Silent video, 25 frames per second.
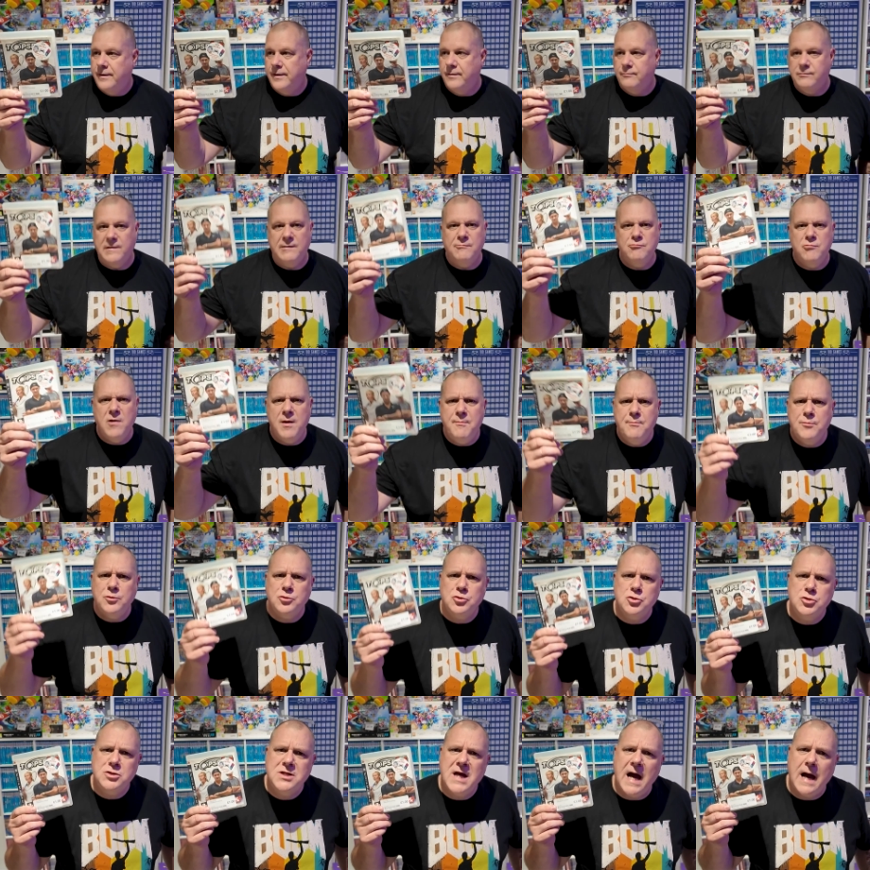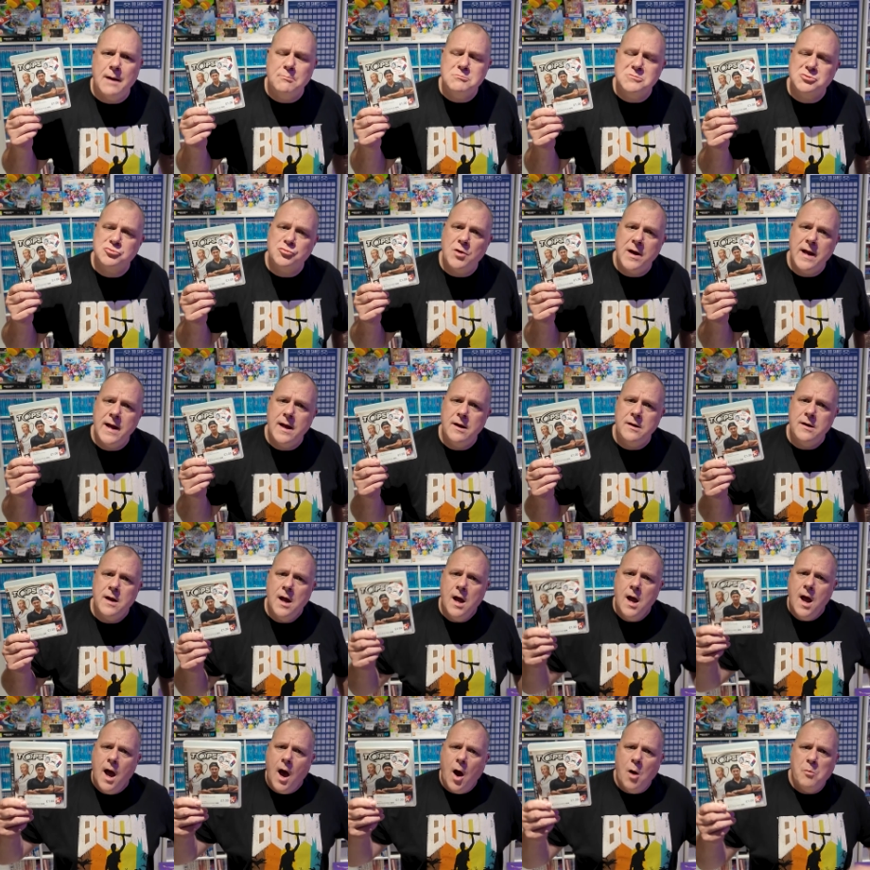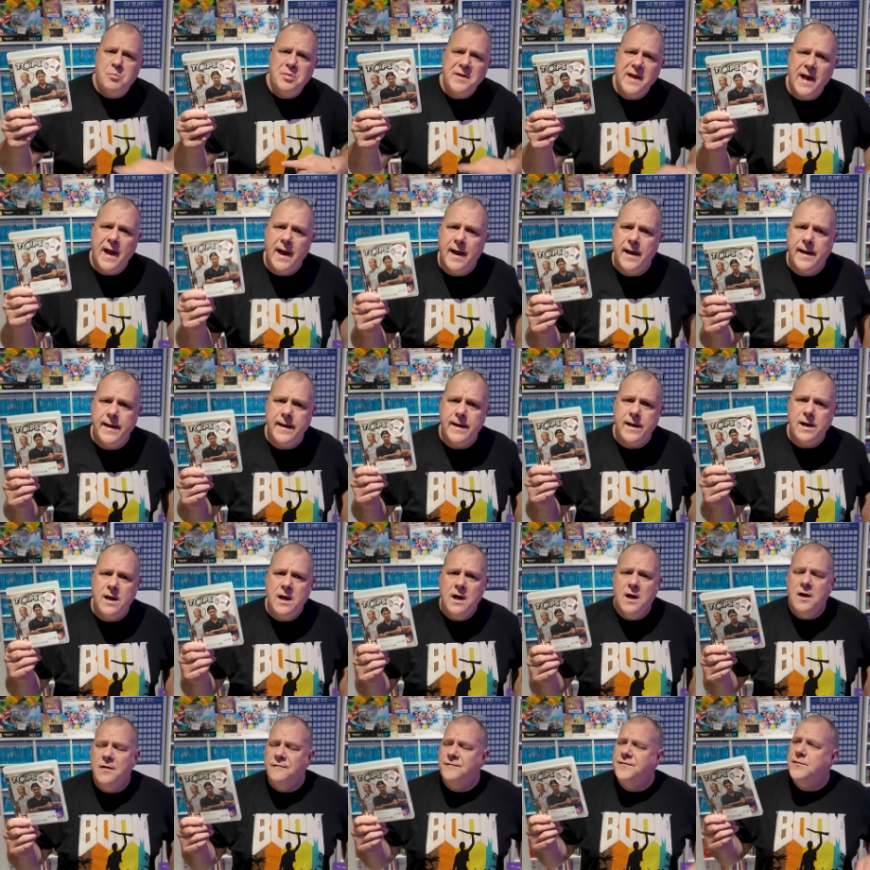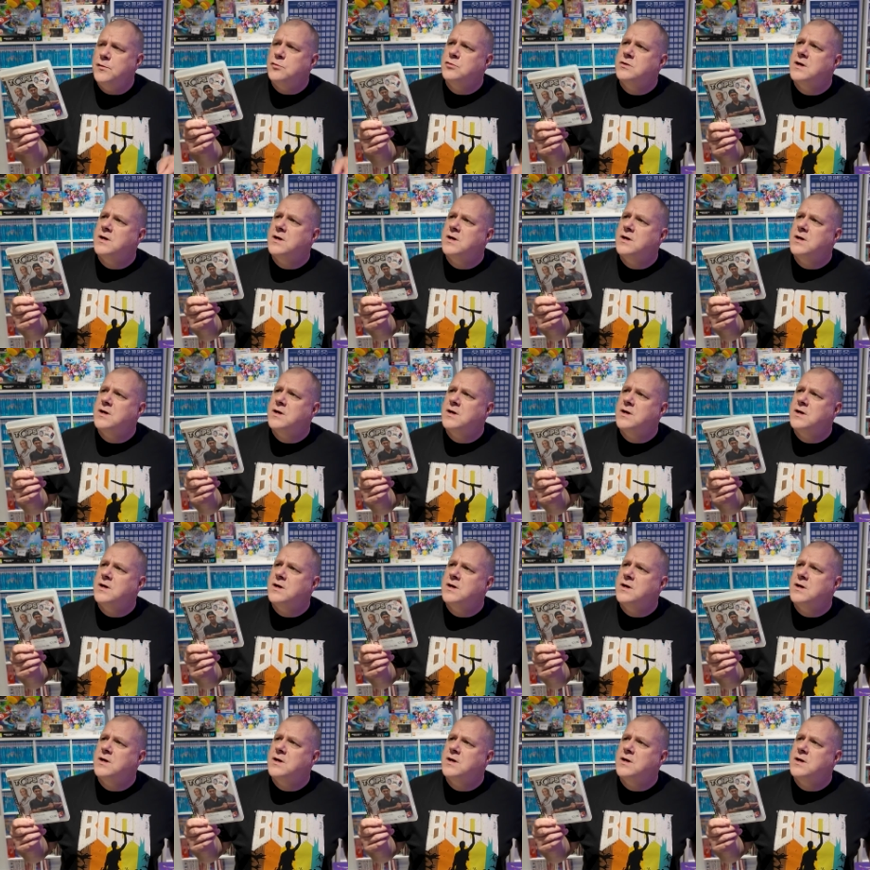When Wimbledon comes round, I'll be out here, a few